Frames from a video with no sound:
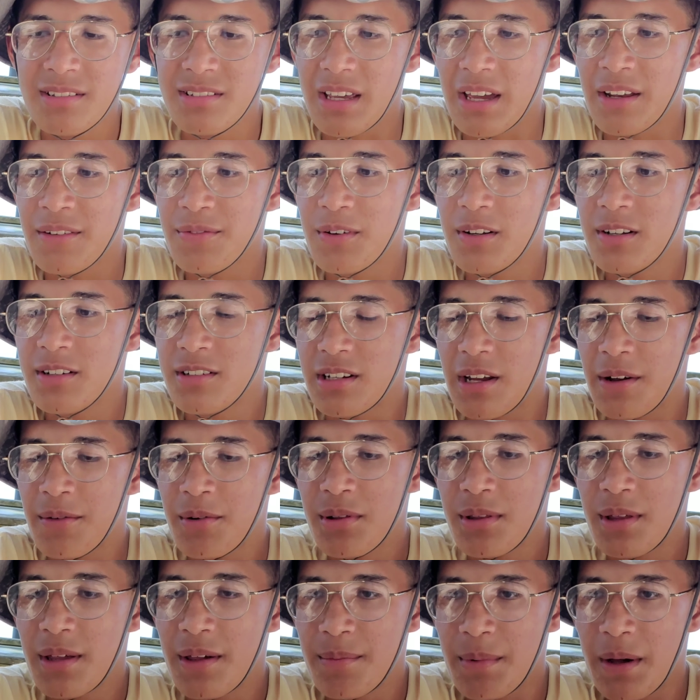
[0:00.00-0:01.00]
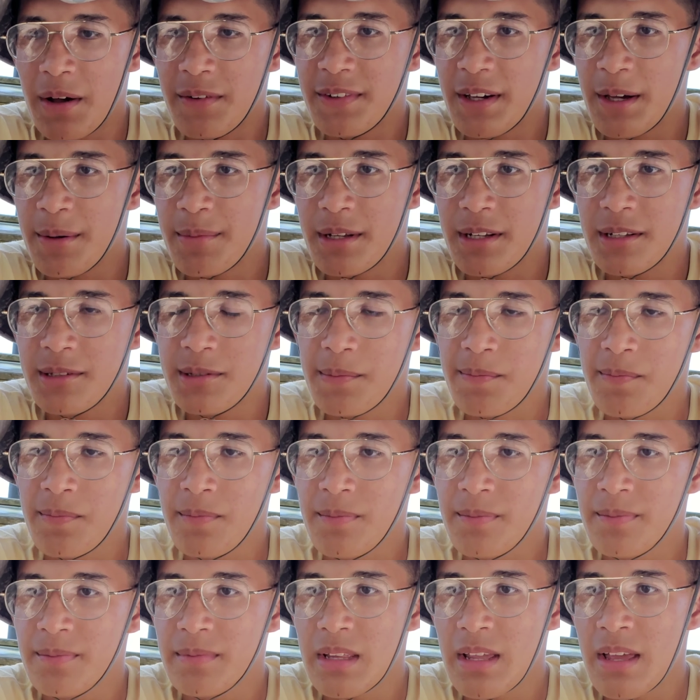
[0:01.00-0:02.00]
I'd finish everything in about 5 minutes.
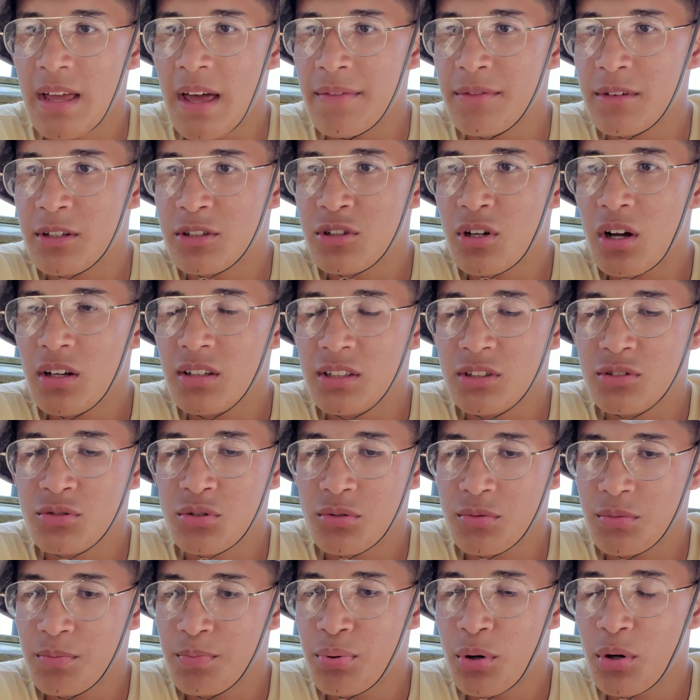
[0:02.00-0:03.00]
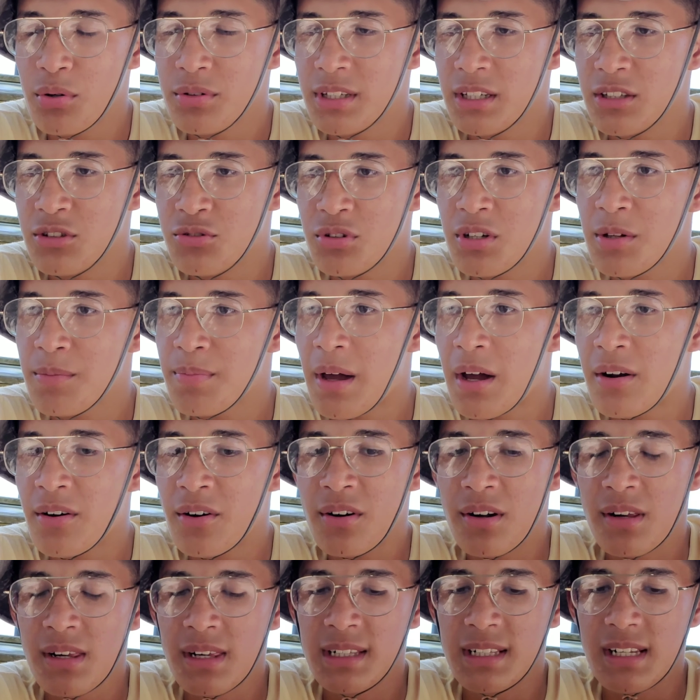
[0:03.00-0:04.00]
I have the chocolate protein drink
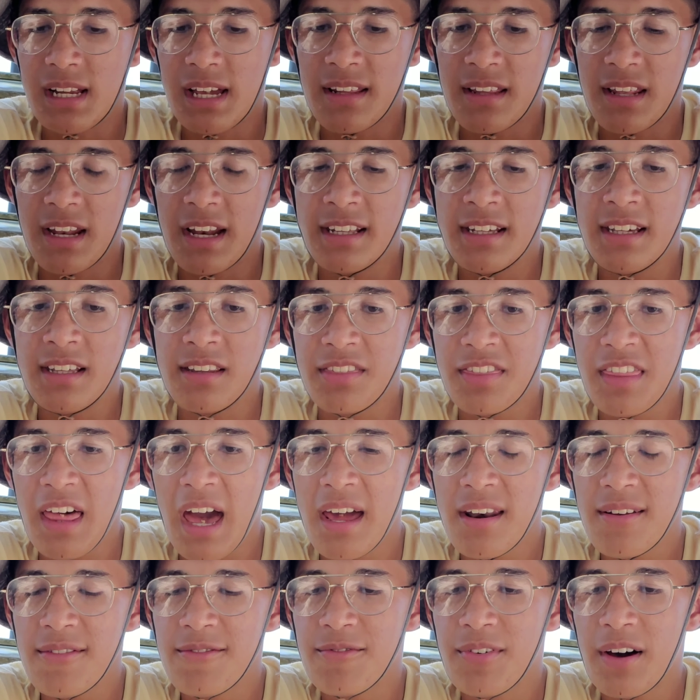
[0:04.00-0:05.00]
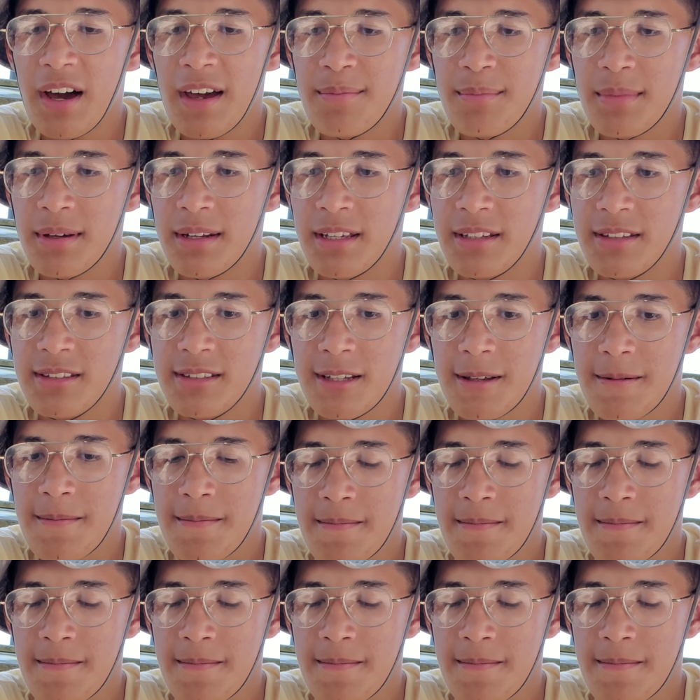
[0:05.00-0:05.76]
powder, and I eat that in 5 minutes.